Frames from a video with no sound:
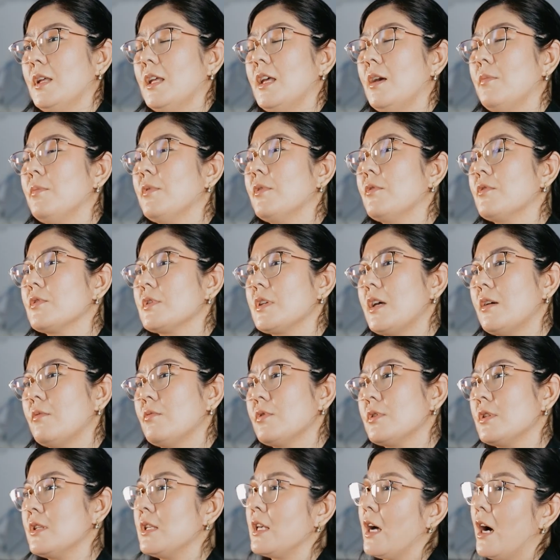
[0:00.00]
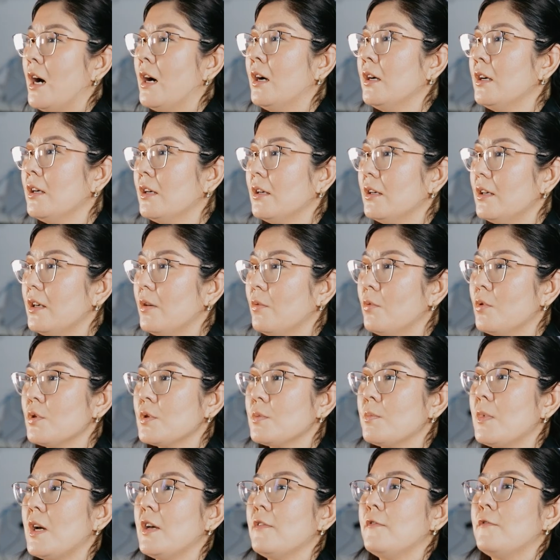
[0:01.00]
Yeah, because I was young. It was
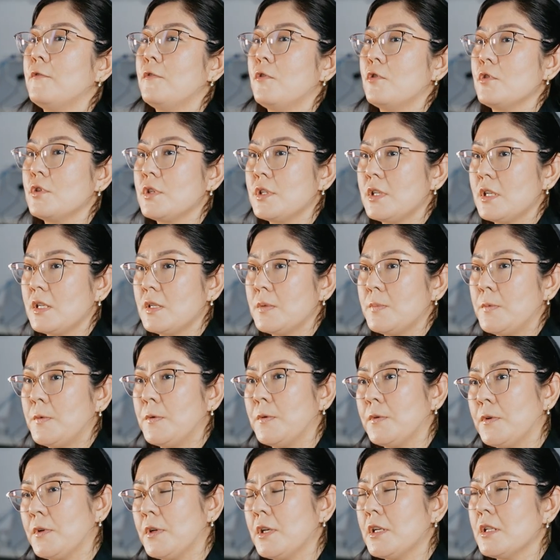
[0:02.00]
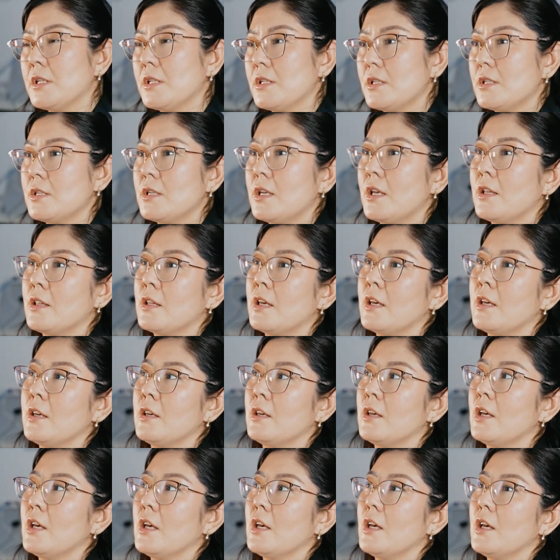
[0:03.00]
my first experience, and
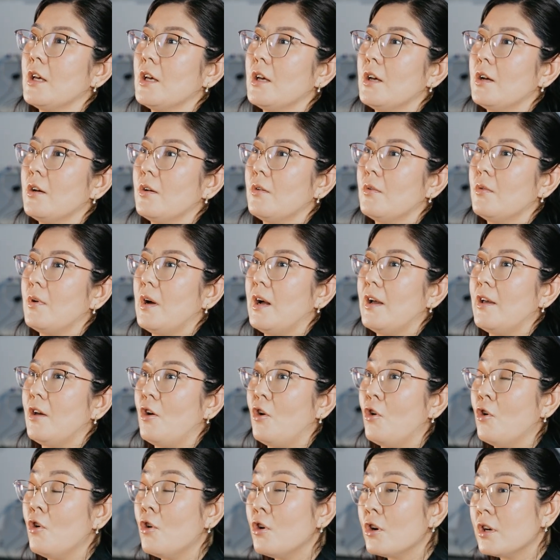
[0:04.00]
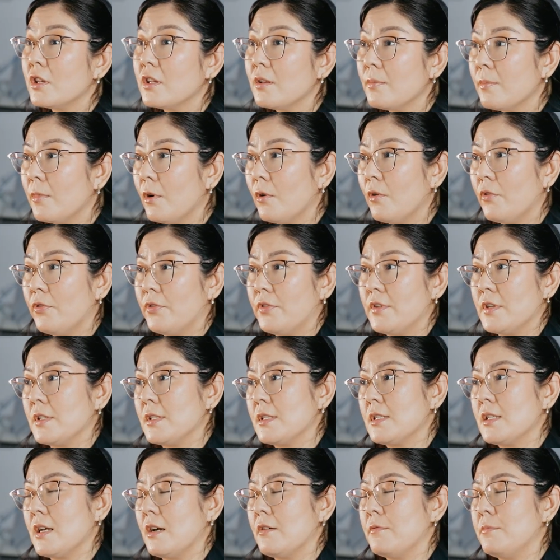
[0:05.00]
I heard about this
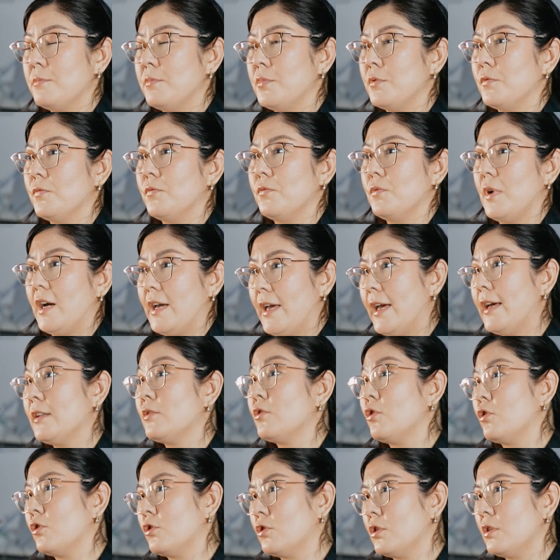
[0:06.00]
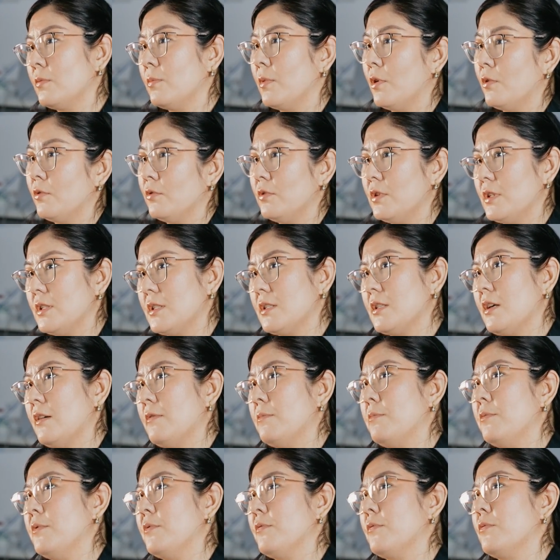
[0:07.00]
stuff. I had heard about this
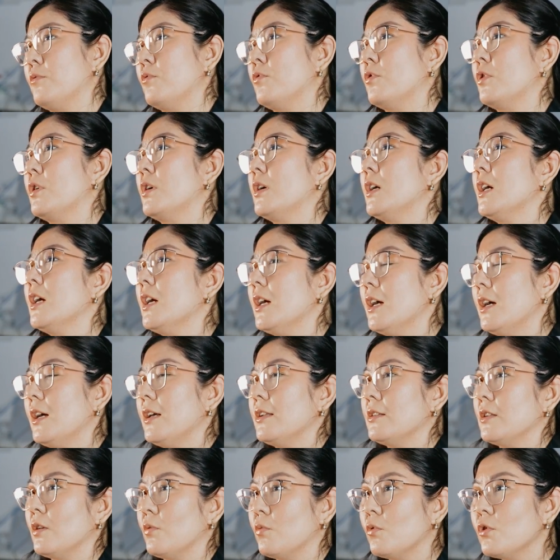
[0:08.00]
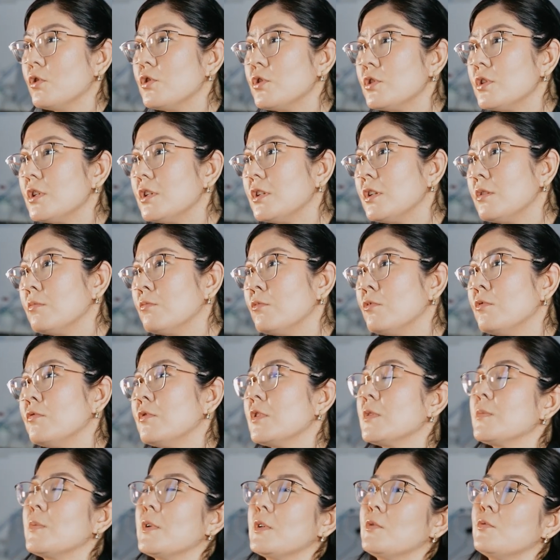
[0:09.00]
stuff before, and I watched it in
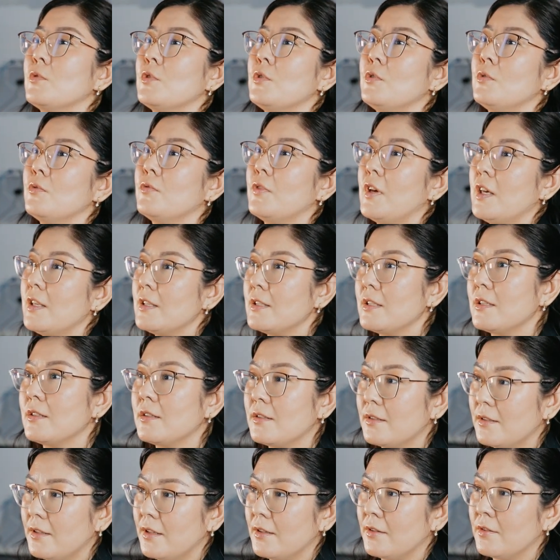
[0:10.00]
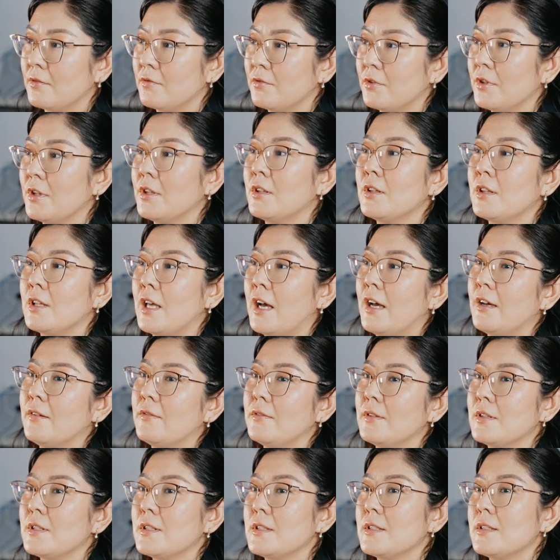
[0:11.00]
movies. But when you face it in real
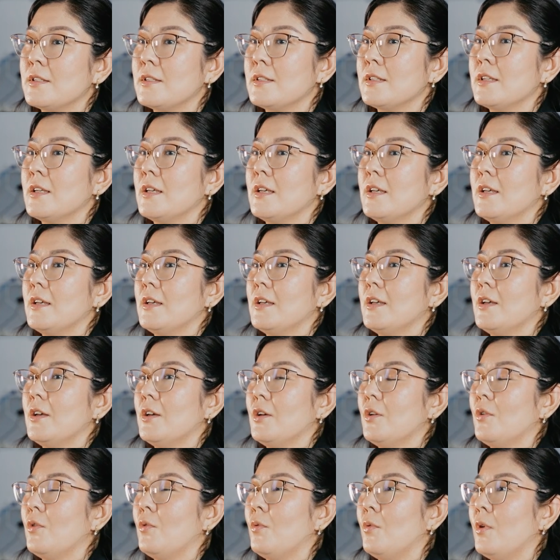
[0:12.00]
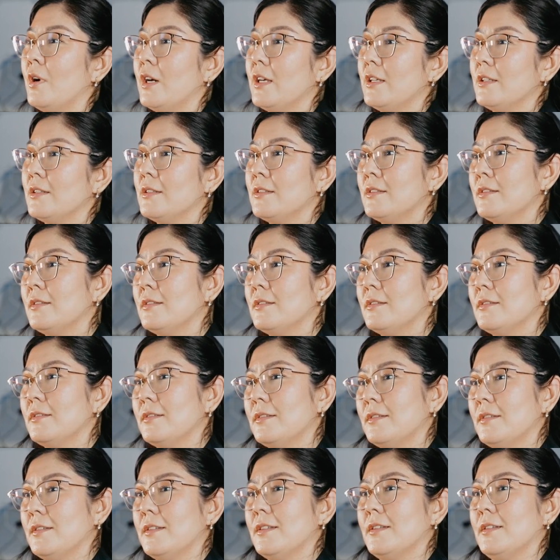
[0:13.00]
life, it's quite,
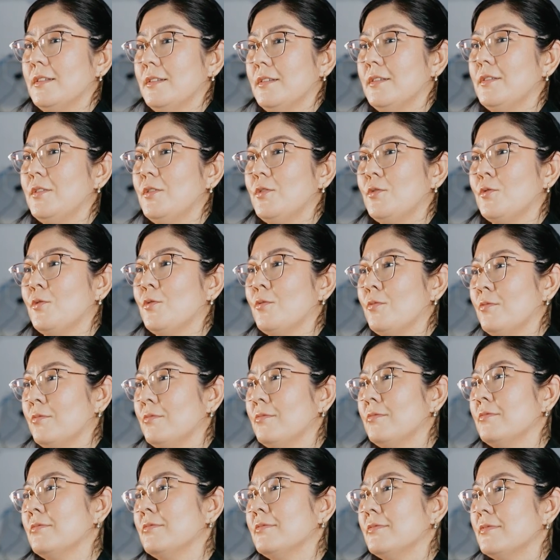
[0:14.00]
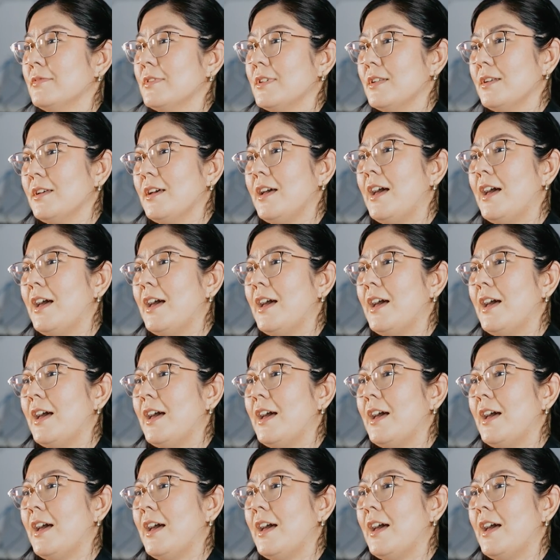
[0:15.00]
I